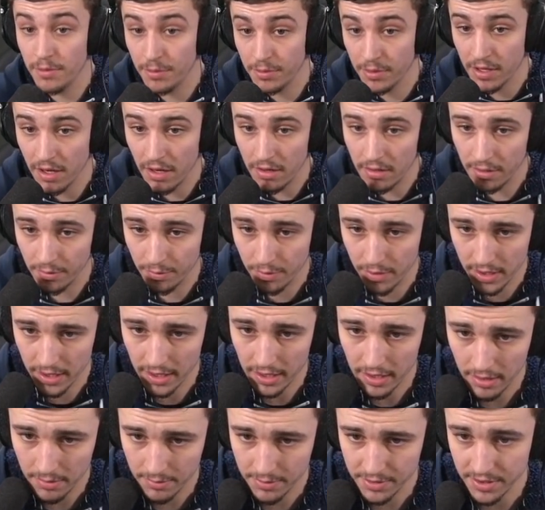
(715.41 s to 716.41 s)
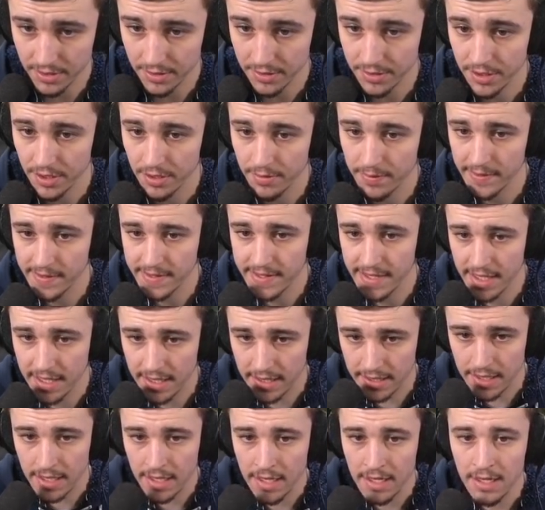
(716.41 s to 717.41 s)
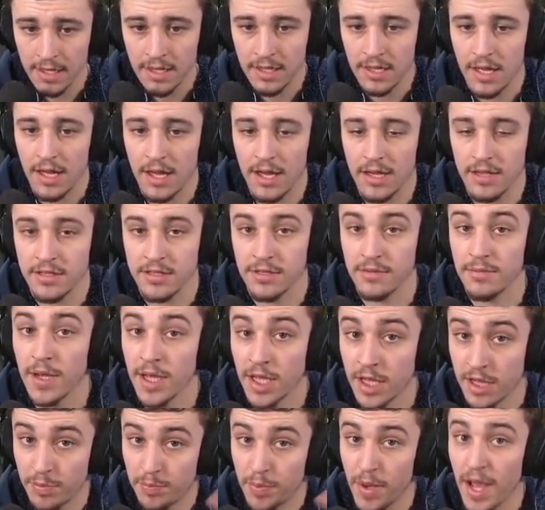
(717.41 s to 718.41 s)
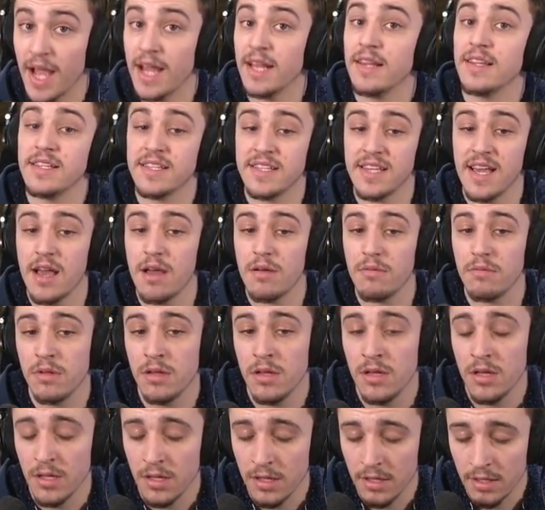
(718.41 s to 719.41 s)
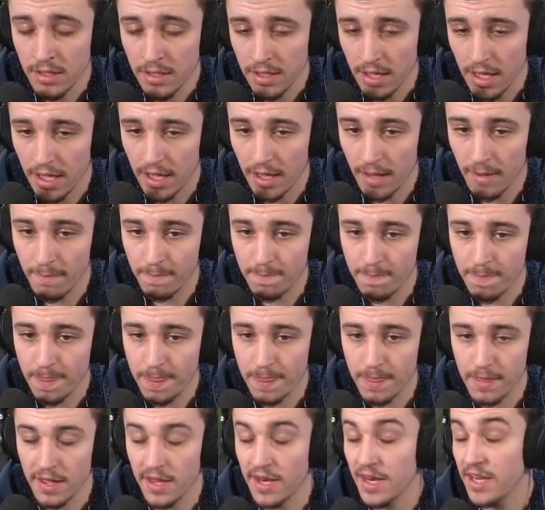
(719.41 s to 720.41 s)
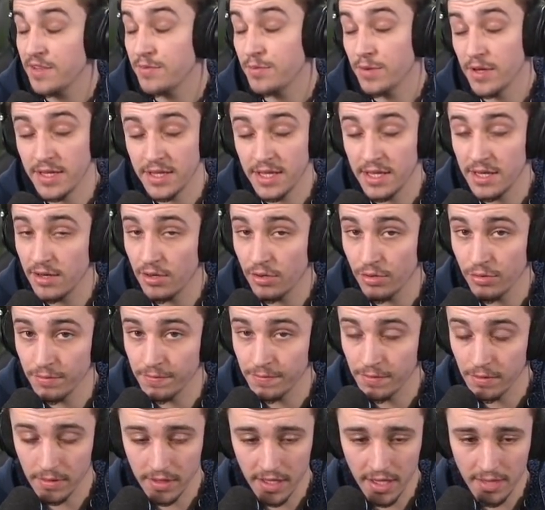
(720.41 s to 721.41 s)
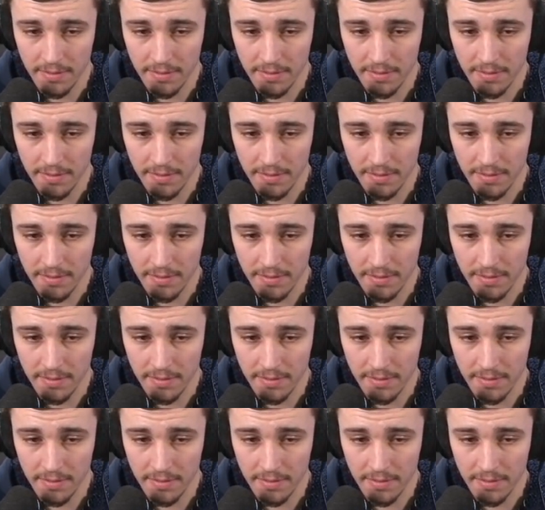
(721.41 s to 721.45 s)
currently working on, which I'll show you in a second, to expand this out. And that's why they're not all full yet.